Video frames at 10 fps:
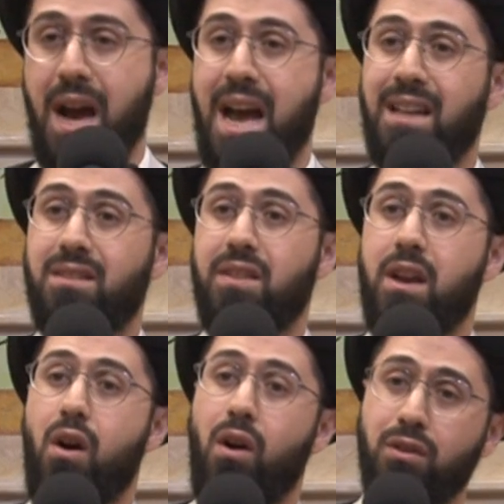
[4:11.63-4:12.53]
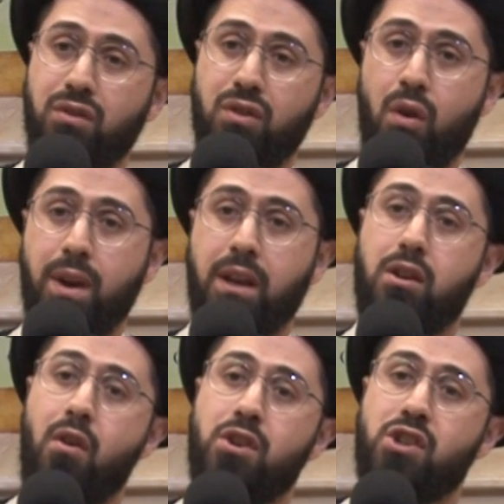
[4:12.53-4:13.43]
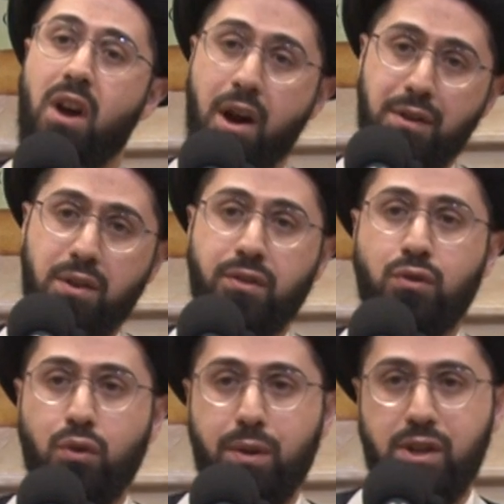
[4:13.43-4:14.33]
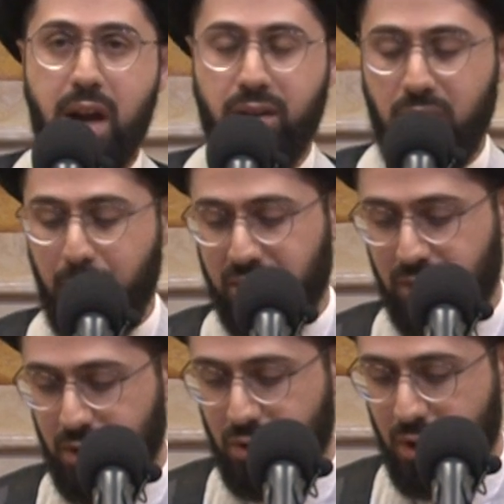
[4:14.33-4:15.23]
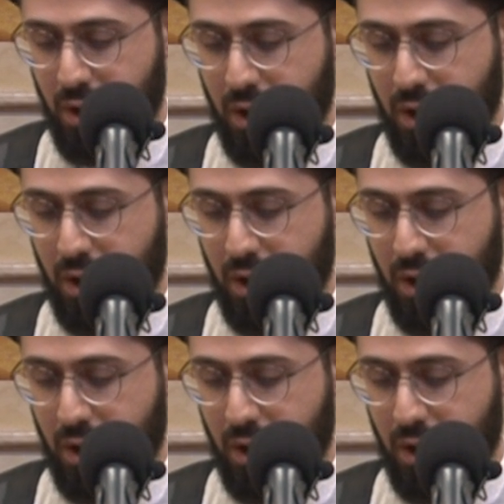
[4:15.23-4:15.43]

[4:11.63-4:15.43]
And they also encouraged others to reject the message